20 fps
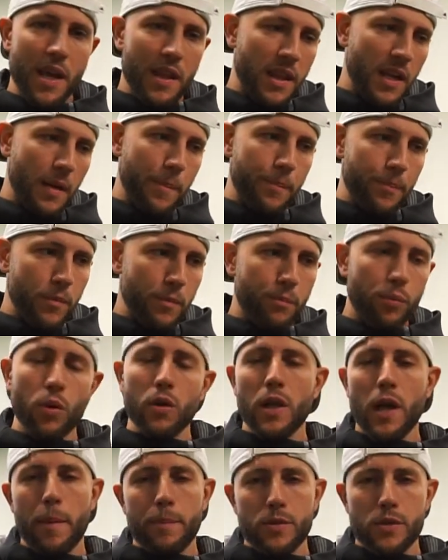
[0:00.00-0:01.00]
I think
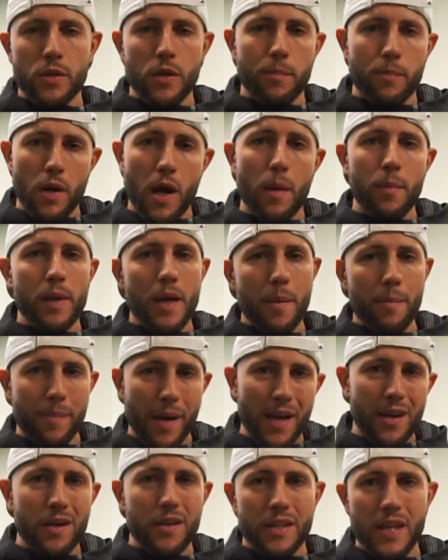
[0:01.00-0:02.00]
pull-ups are probably a
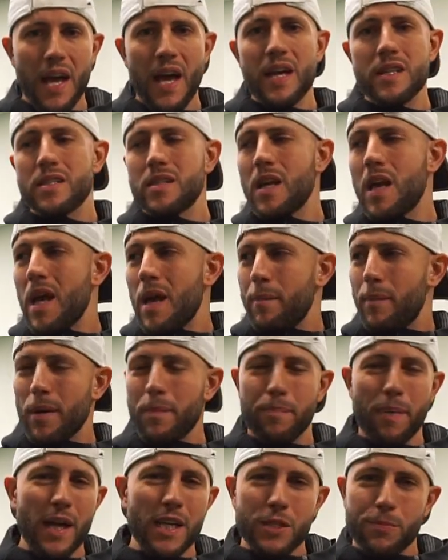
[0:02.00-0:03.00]
better test,
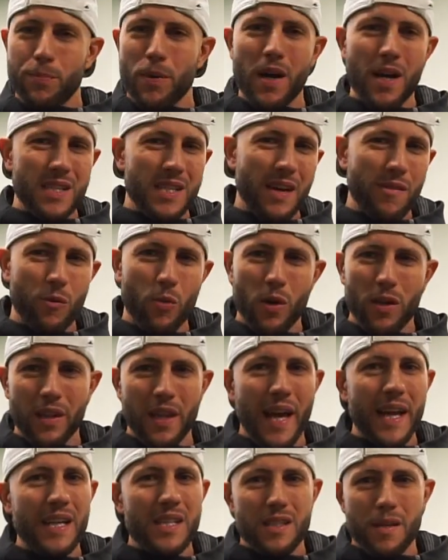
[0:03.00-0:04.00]
but bench press, everyone
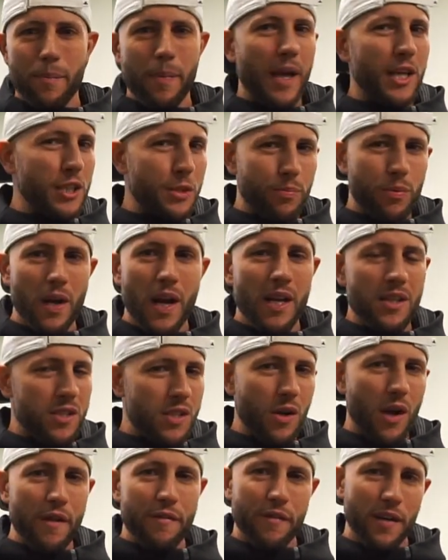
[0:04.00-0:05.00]
likes to bench
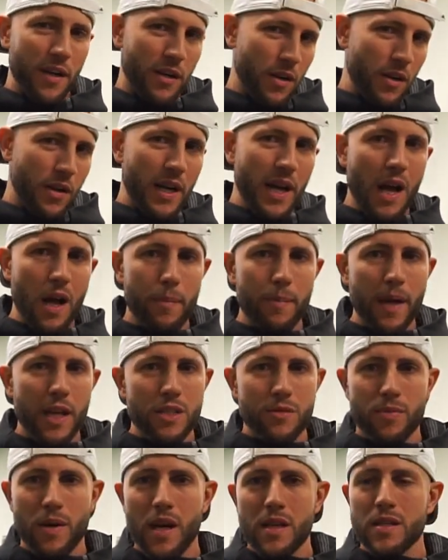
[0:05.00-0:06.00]
press, so I figured, I'll
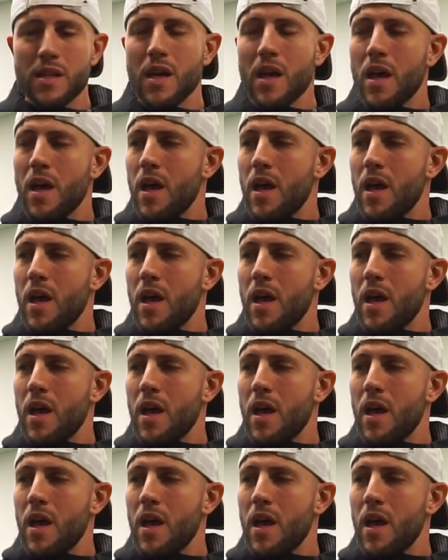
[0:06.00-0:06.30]
bench press.